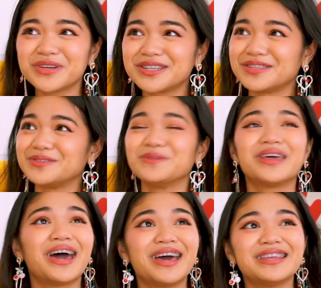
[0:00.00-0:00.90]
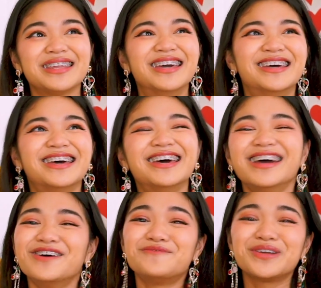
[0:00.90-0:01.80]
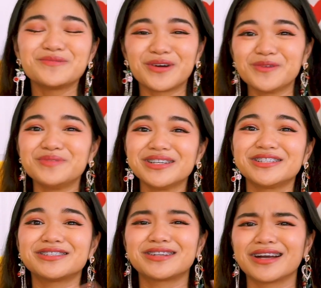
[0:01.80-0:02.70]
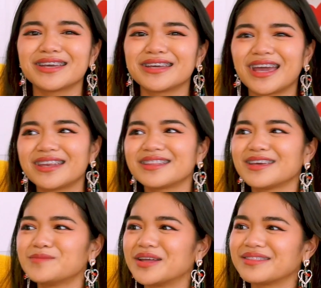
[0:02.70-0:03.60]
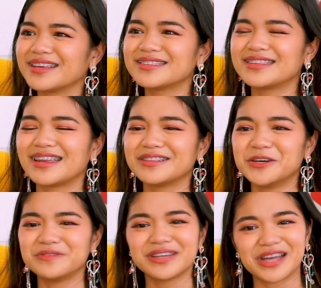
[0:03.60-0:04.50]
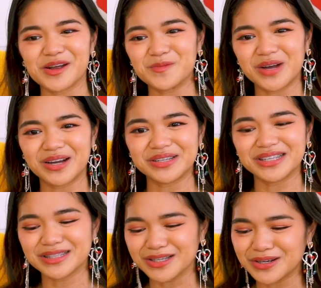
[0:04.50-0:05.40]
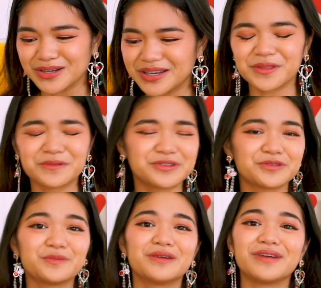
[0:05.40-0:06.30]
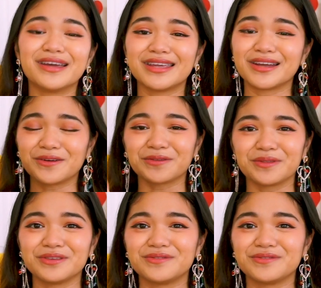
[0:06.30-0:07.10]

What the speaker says: gonna do that, but I'm hoping just talking candidly about things that I love and care about and learn, whether it's through my writing or through these